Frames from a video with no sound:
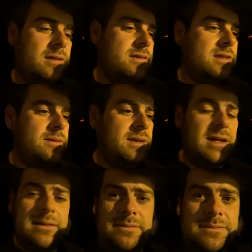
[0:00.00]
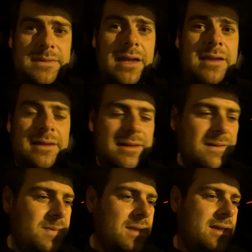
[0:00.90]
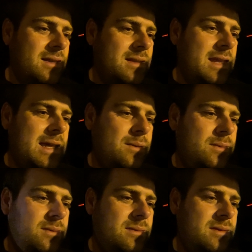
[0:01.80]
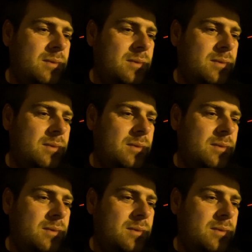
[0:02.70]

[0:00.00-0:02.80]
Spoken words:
So yeah, now